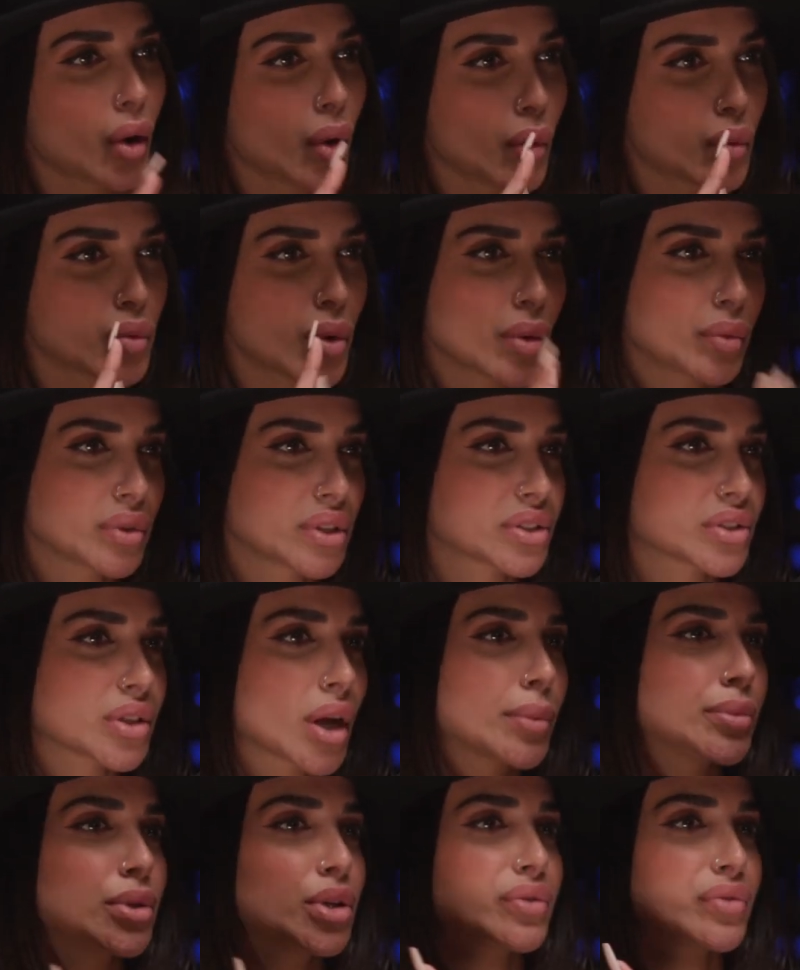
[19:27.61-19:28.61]
what will
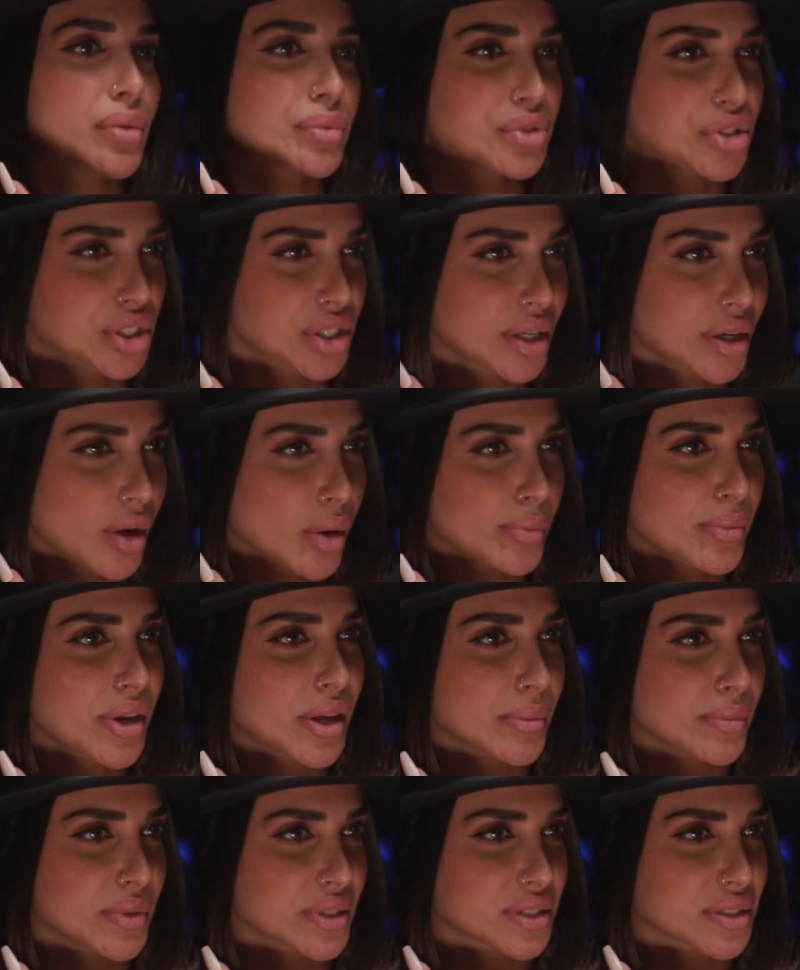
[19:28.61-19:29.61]
stop you from cheating on me
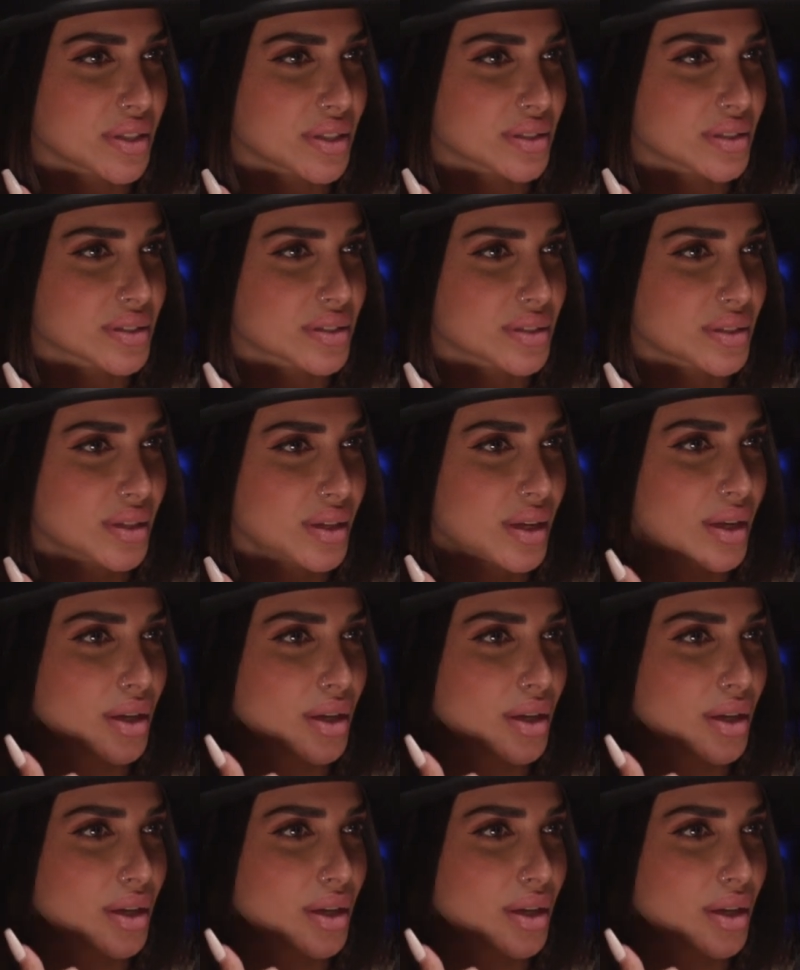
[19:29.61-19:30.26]
in business?